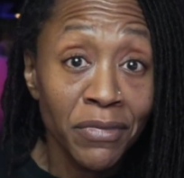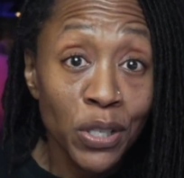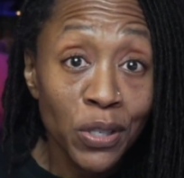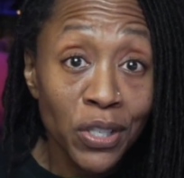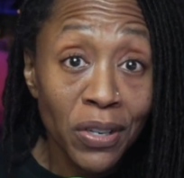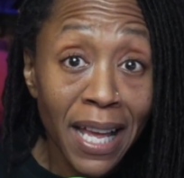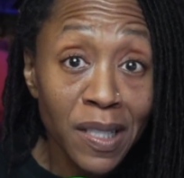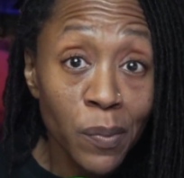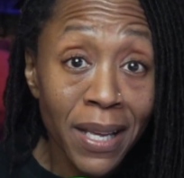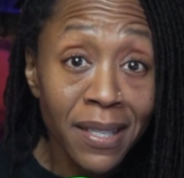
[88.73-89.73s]
Choose your
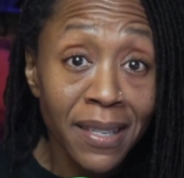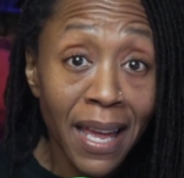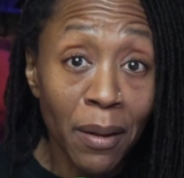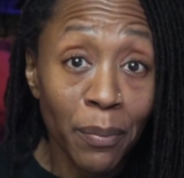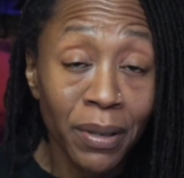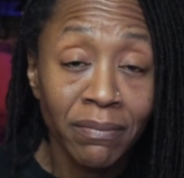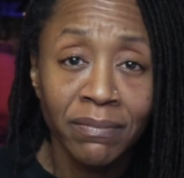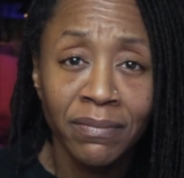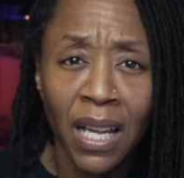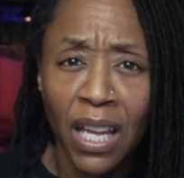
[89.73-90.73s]
next best step.
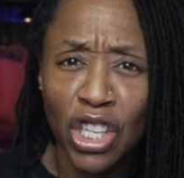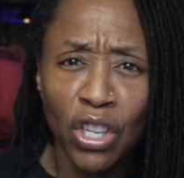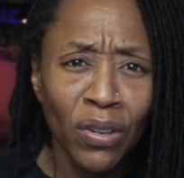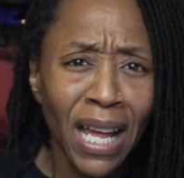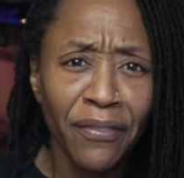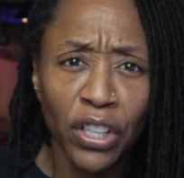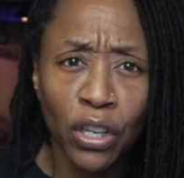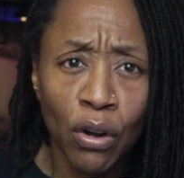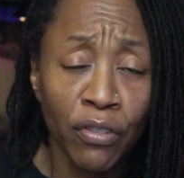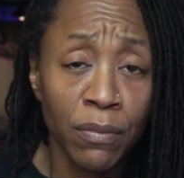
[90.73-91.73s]
You don't have to
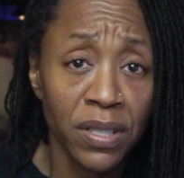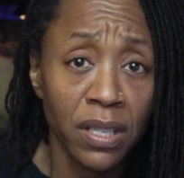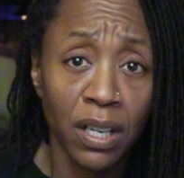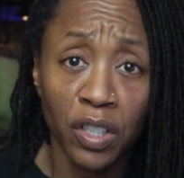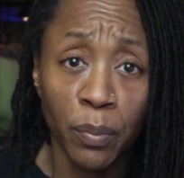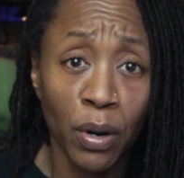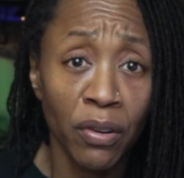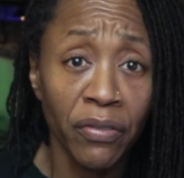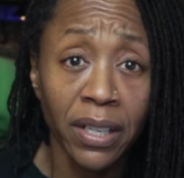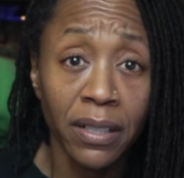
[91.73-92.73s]
go from stuck to
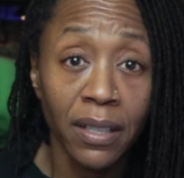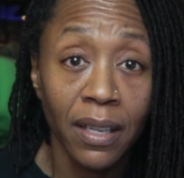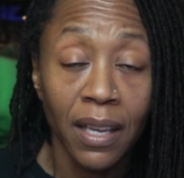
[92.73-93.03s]
perfect.